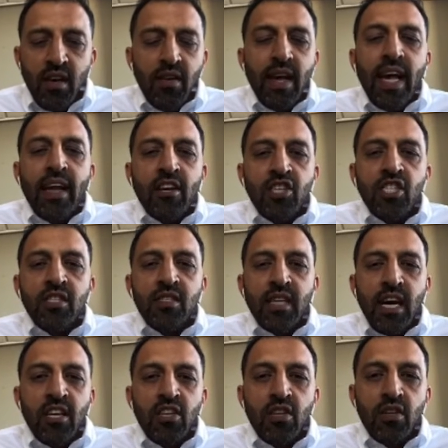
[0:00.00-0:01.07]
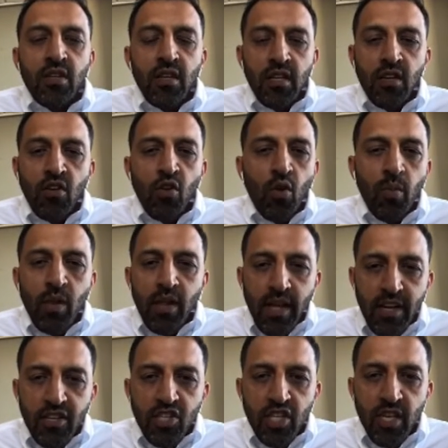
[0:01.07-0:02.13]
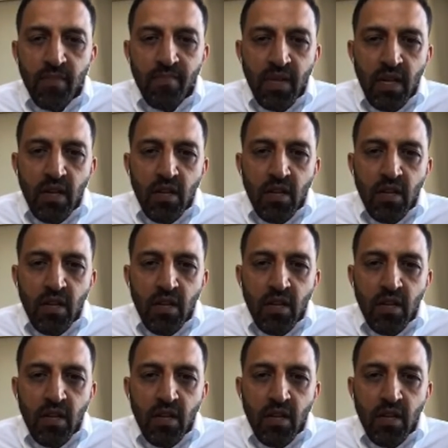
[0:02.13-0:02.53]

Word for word: in our energy sector and global energy.